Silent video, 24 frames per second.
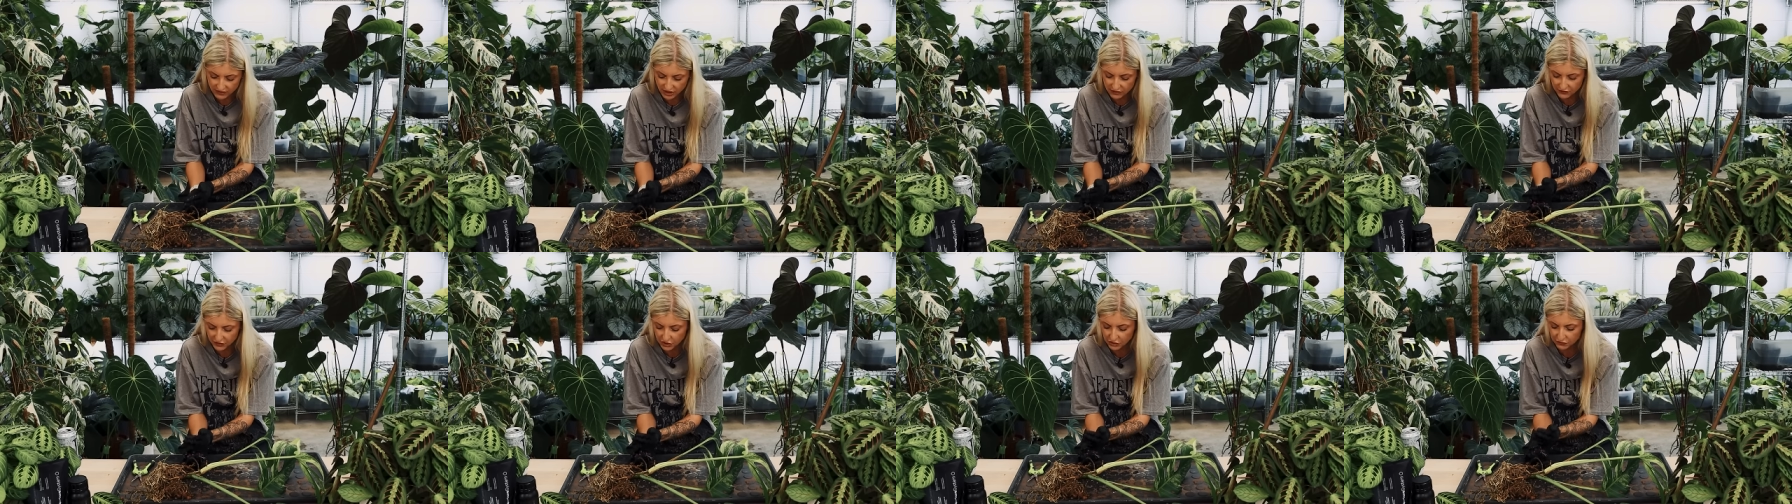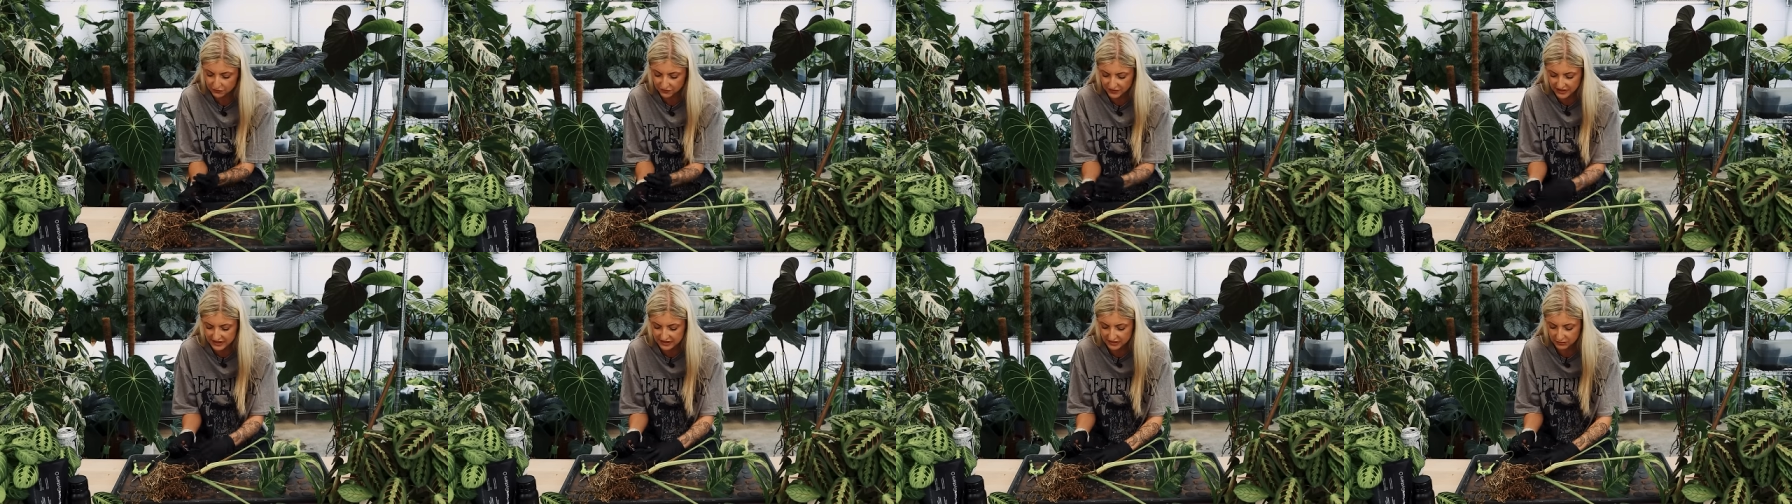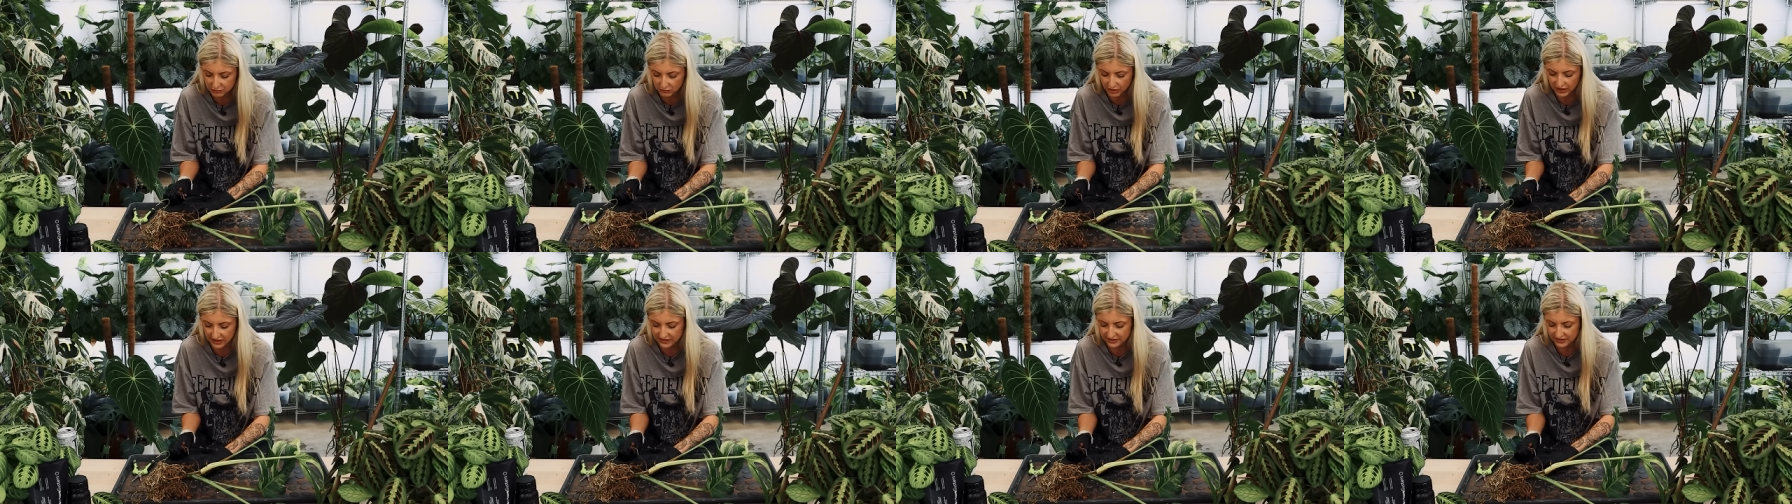If you don't feed
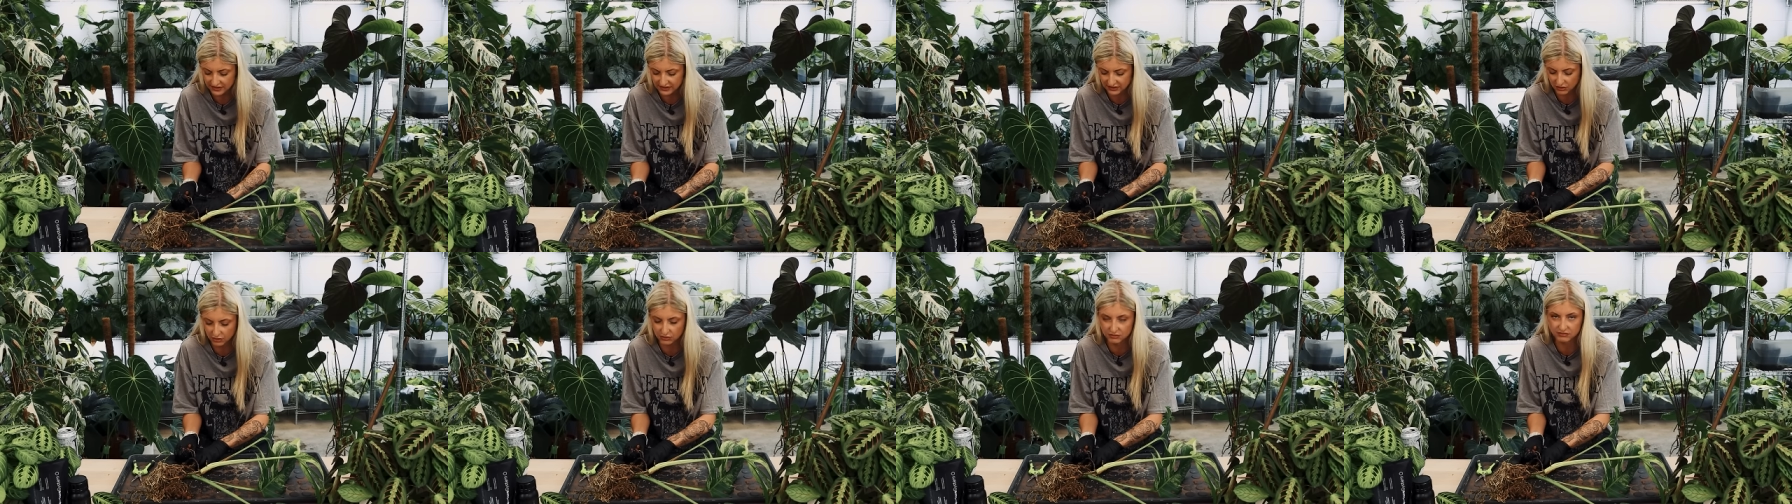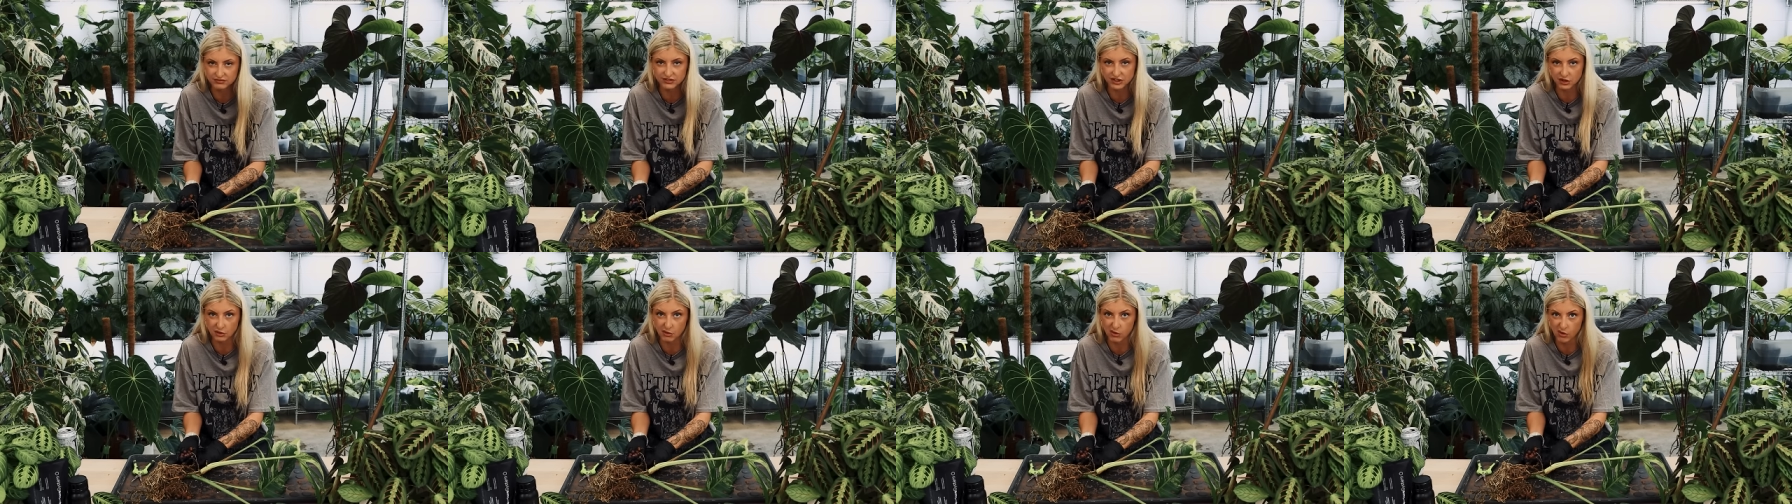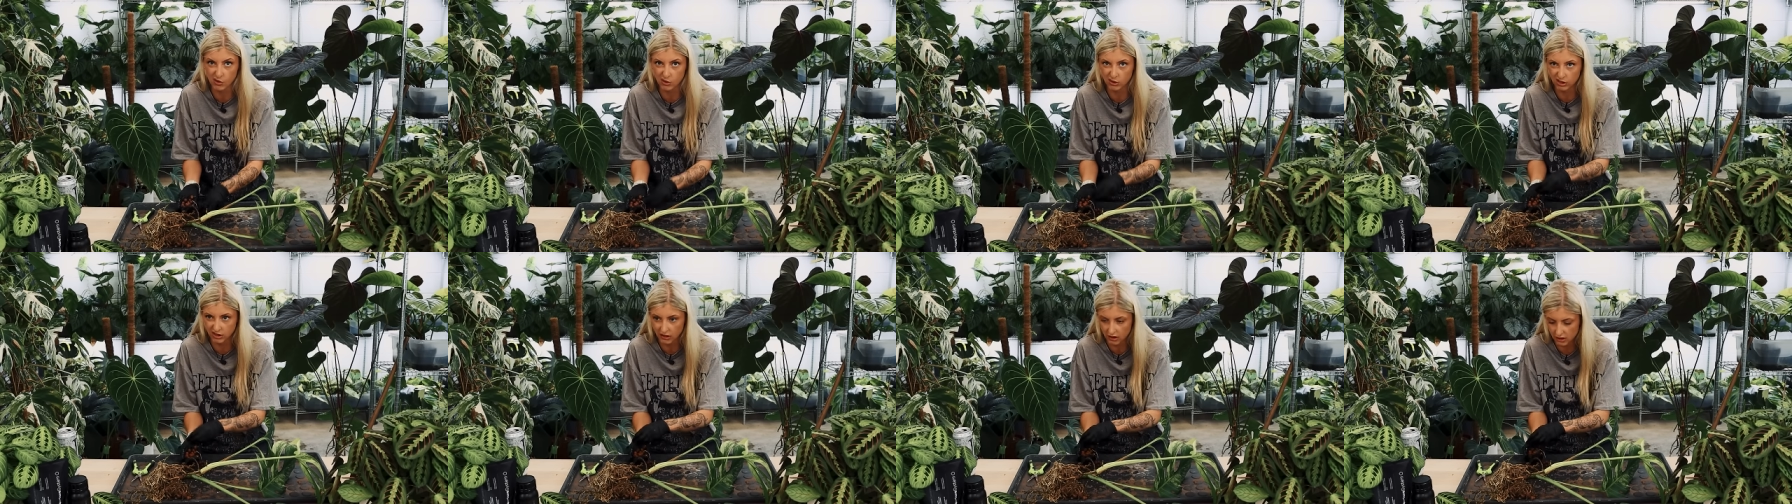them right, they don't do a
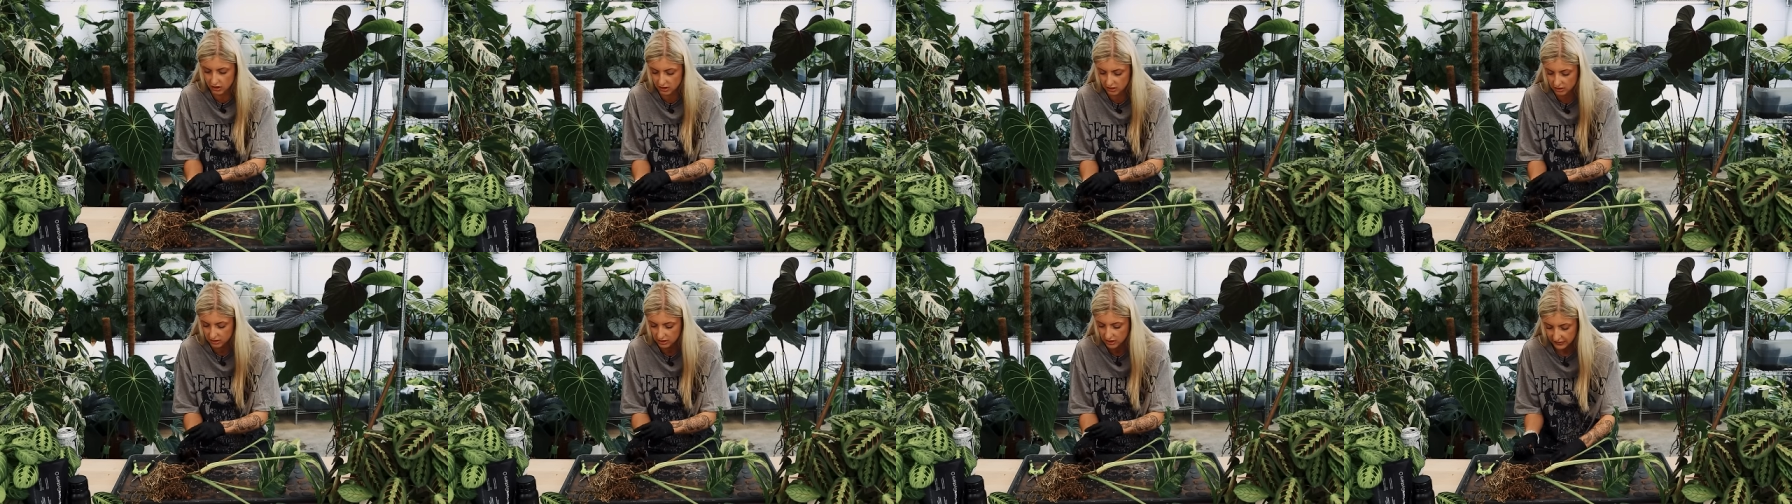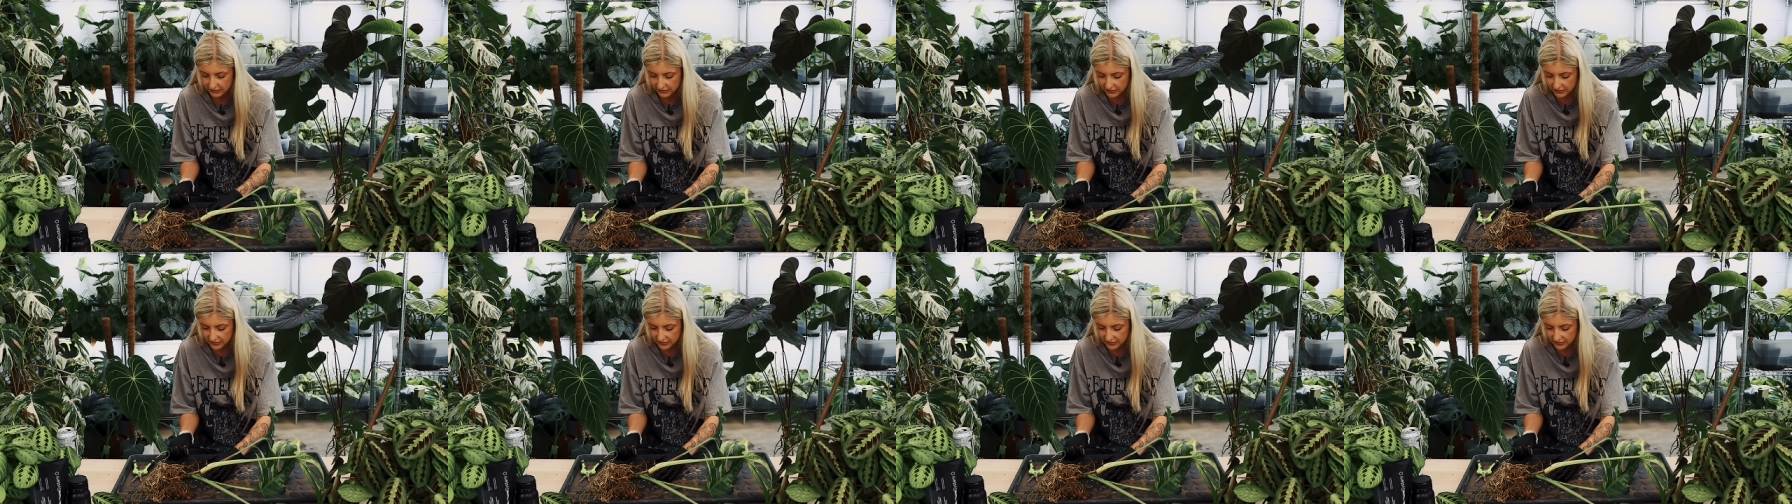whole lot.